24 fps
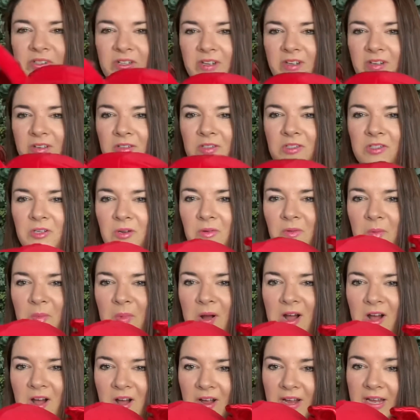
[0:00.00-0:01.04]
and so am
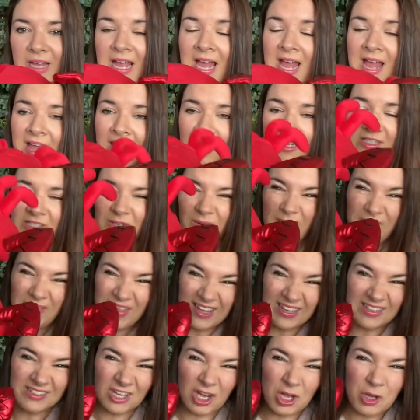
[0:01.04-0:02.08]
I. So I think
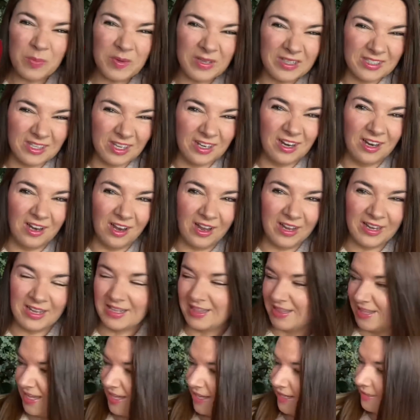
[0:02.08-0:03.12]
Toby's going to like
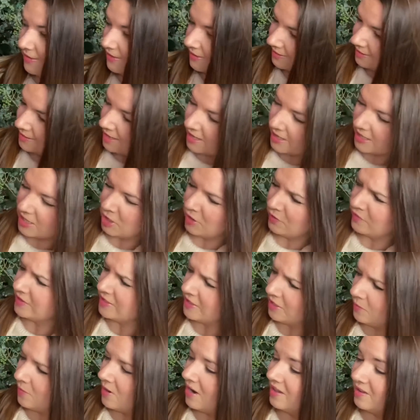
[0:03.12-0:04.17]
these. I could obviously
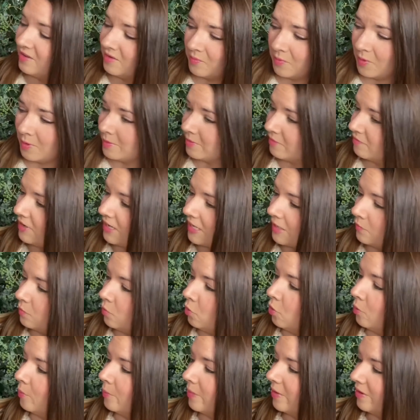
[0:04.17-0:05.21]
wear them, they're probably really
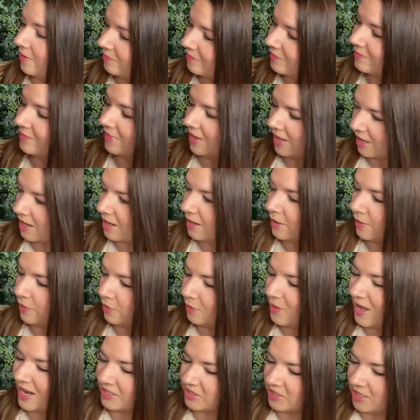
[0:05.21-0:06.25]
warm, but I kind of thought
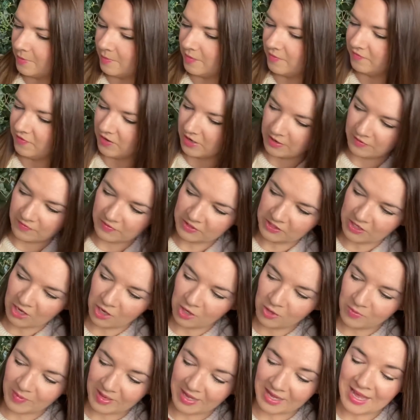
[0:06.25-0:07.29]
actually they'd be funny for
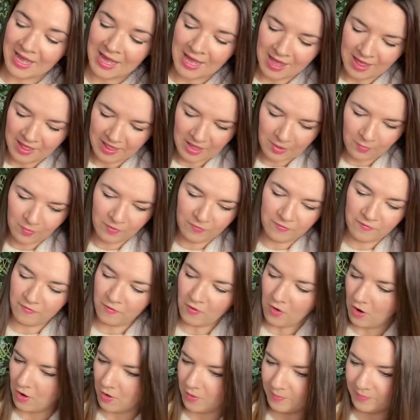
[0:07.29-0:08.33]
Toby. They were
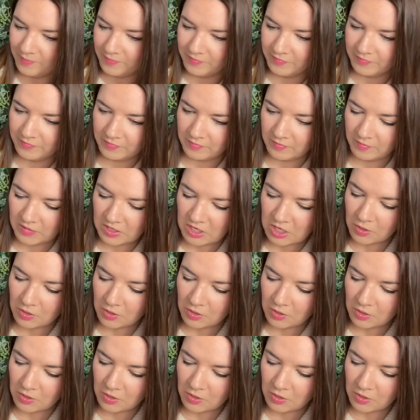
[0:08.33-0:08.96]
from New